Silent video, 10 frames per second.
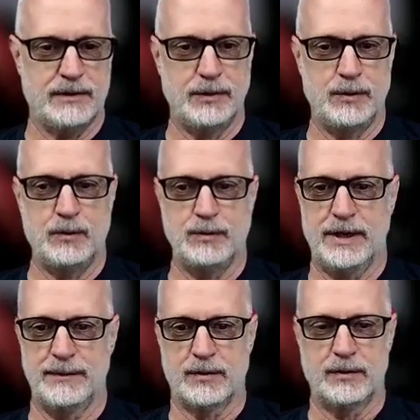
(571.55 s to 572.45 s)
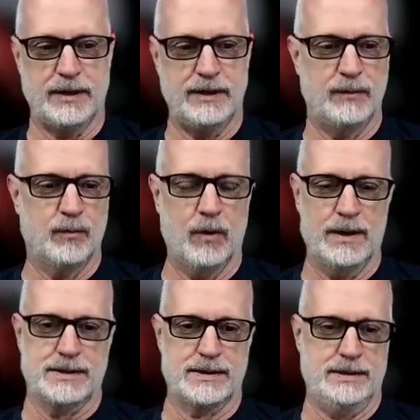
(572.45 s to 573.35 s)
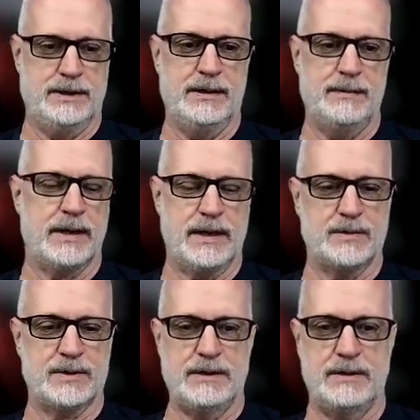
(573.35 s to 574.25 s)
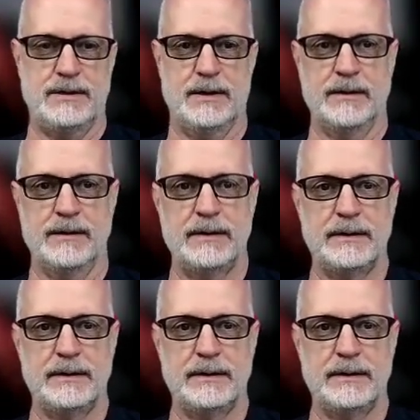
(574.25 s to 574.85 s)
knew who Tim Cook even was. And then he became CEO.